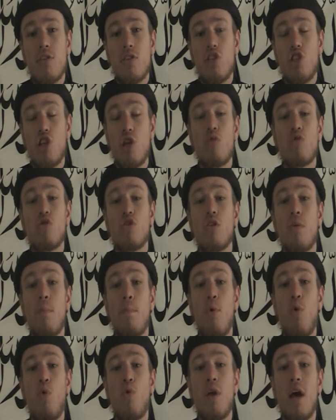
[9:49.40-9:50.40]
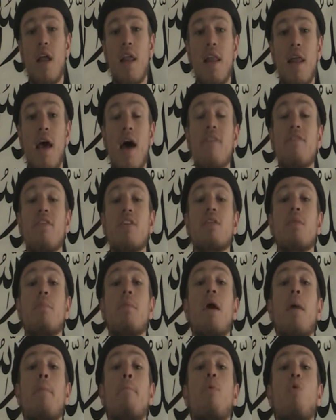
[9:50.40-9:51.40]
children are born and then having to
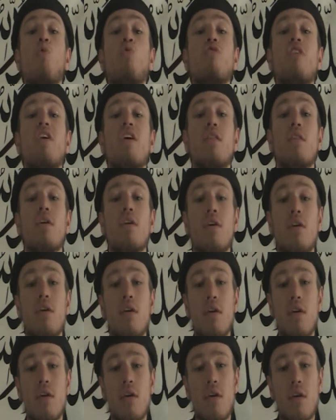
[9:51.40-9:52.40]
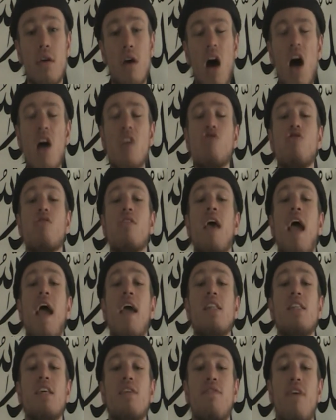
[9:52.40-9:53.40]
be aborted.
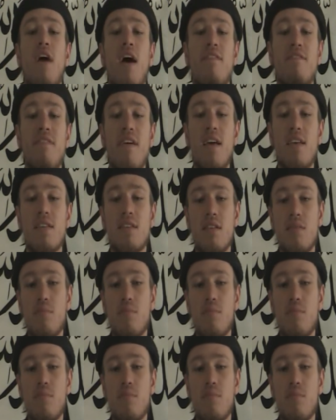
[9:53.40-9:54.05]
185,000